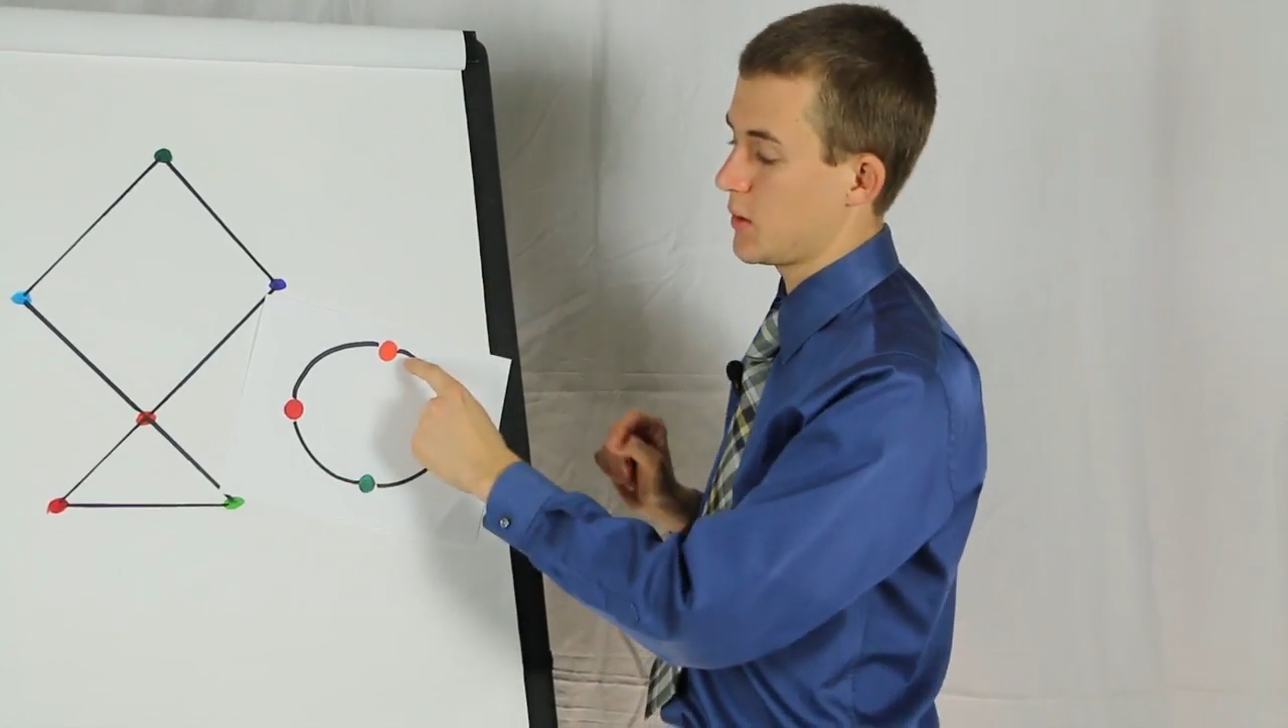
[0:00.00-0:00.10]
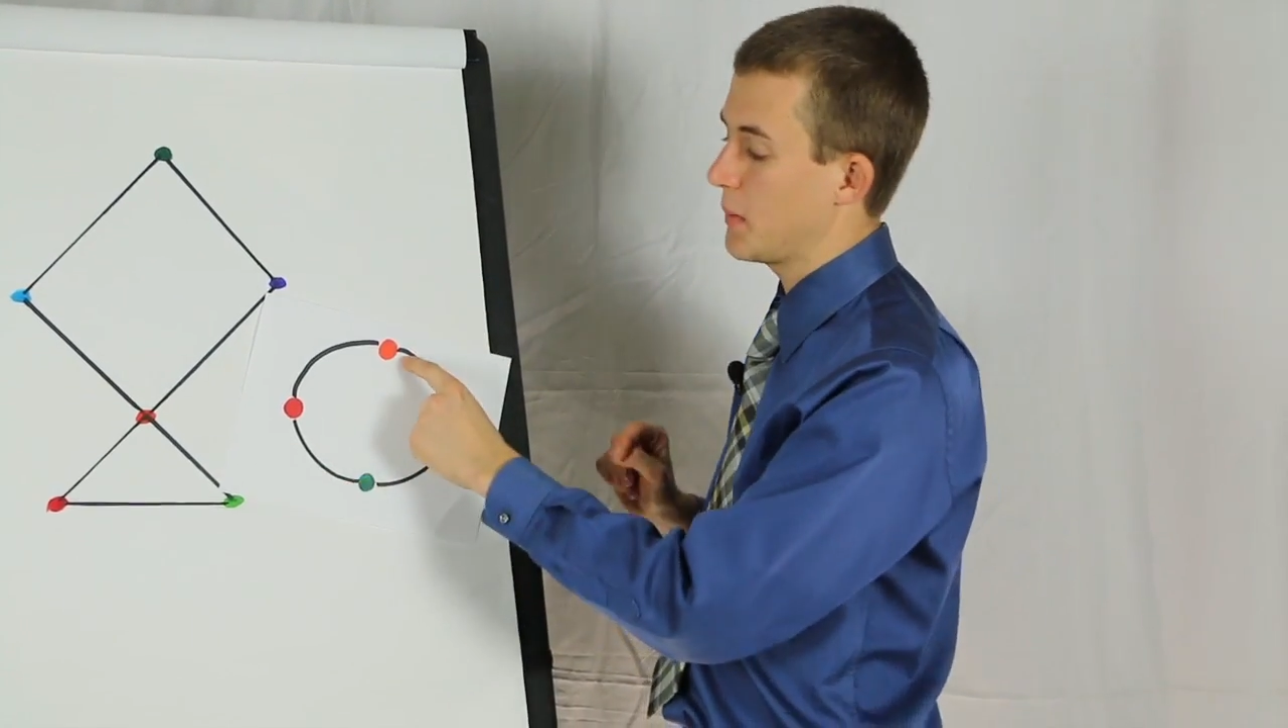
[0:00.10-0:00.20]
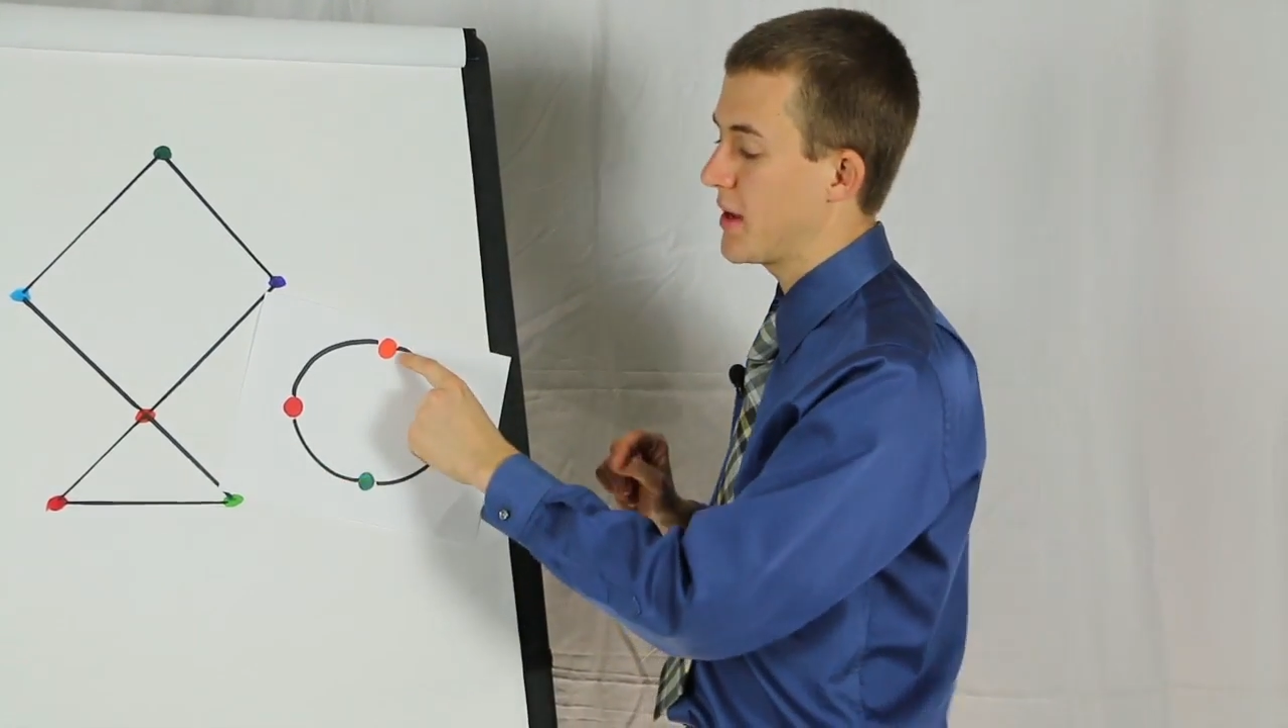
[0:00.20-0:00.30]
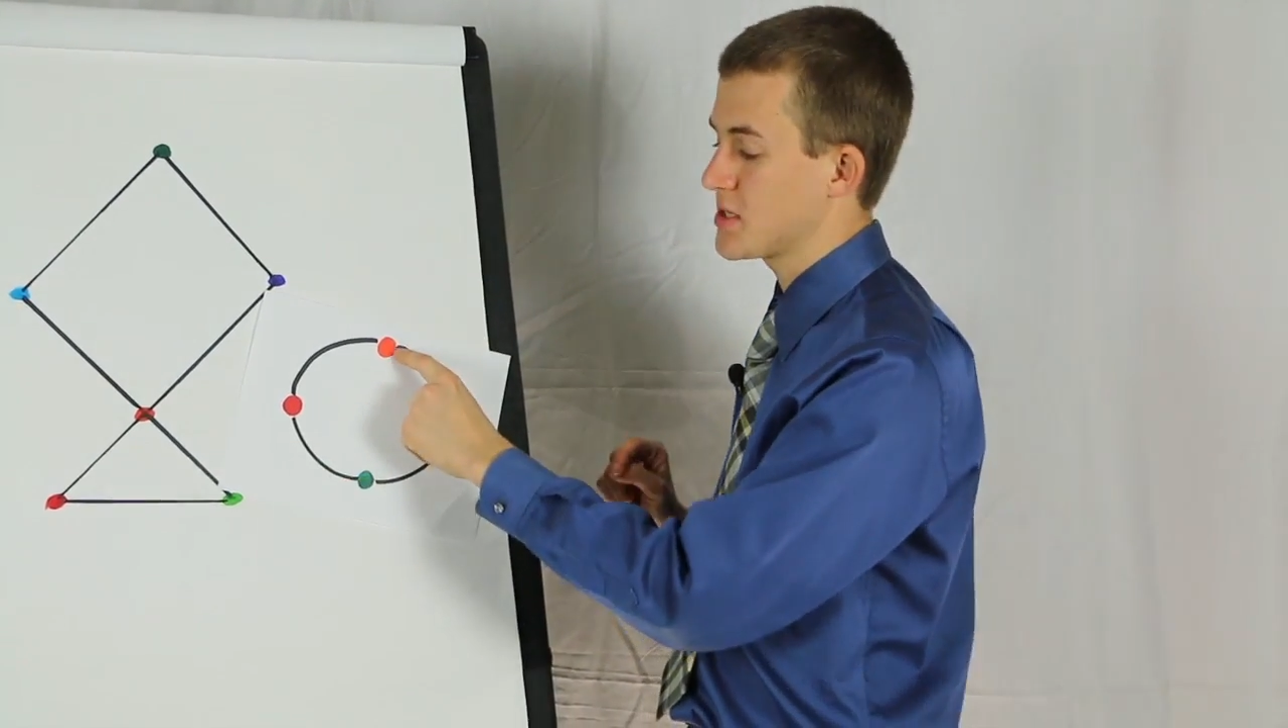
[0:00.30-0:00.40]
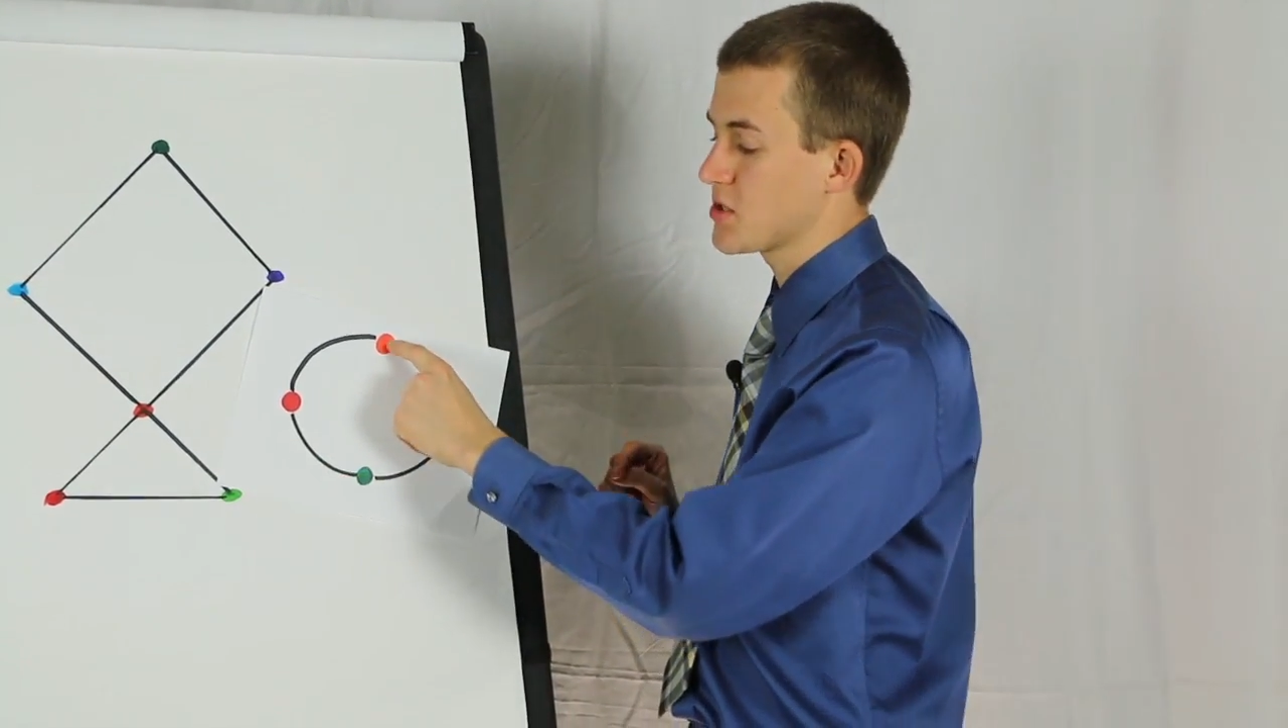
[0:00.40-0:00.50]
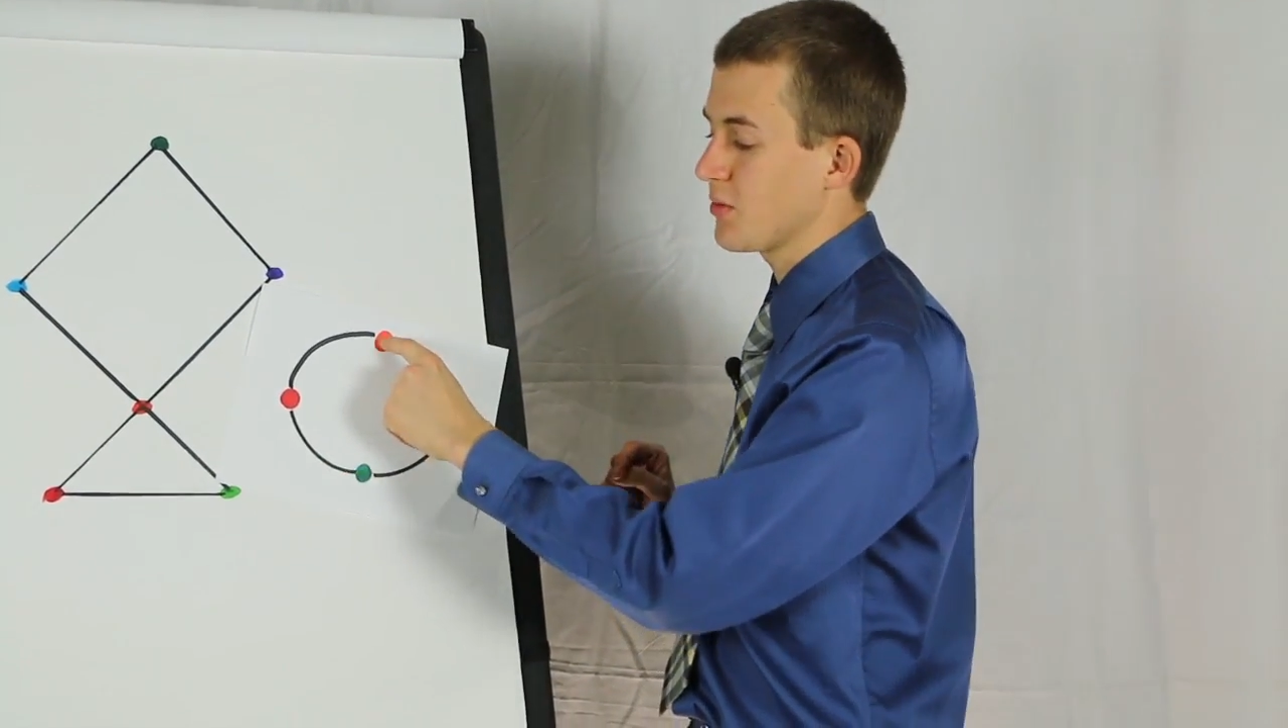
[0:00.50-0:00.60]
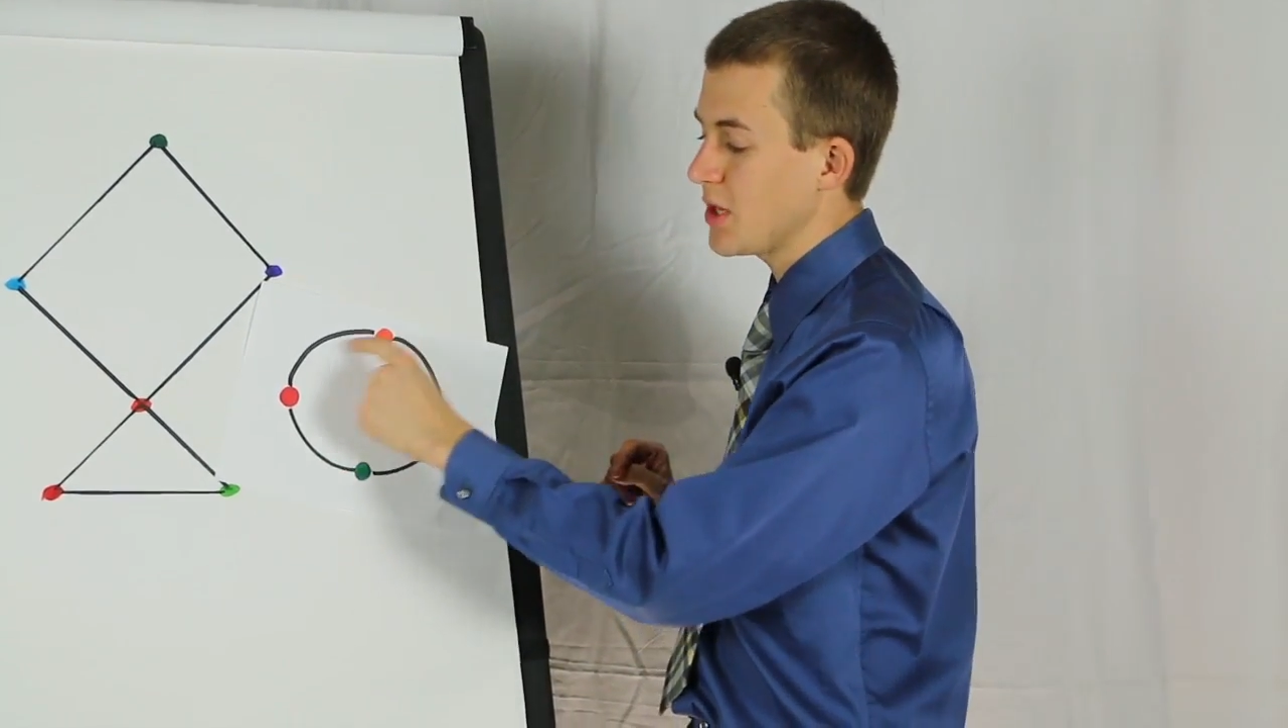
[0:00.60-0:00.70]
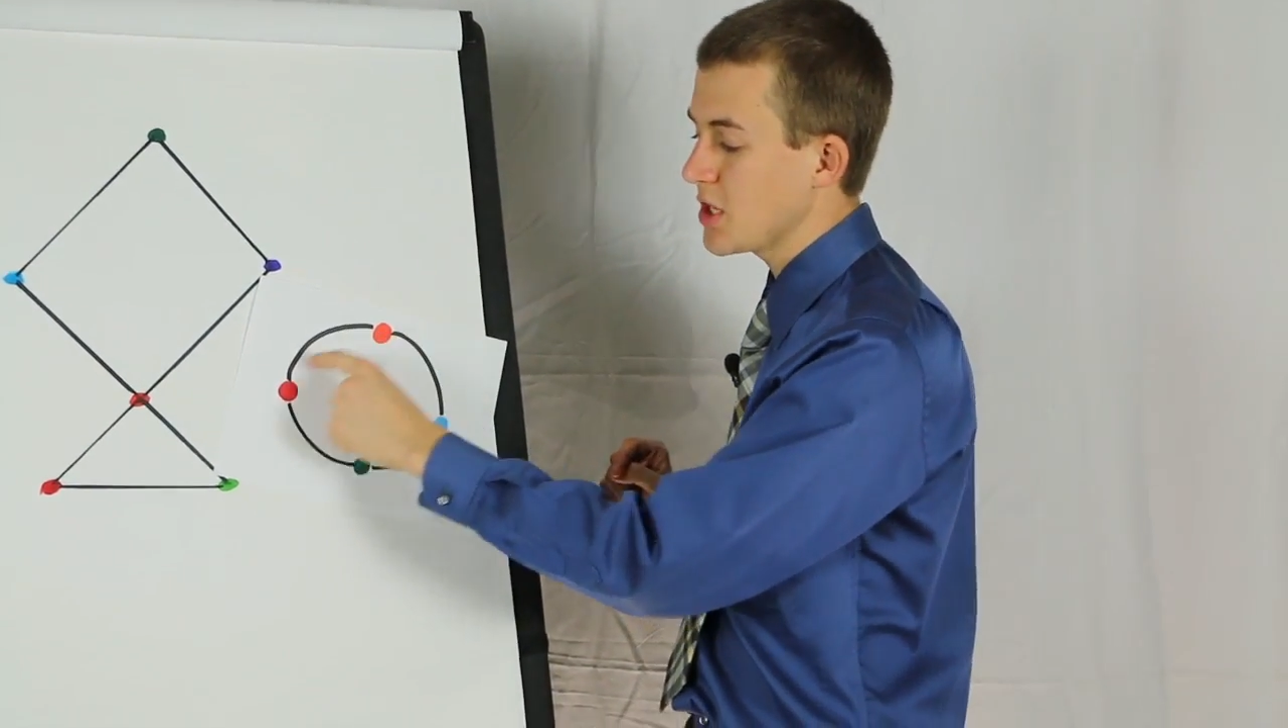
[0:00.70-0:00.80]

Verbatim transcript: and we pass through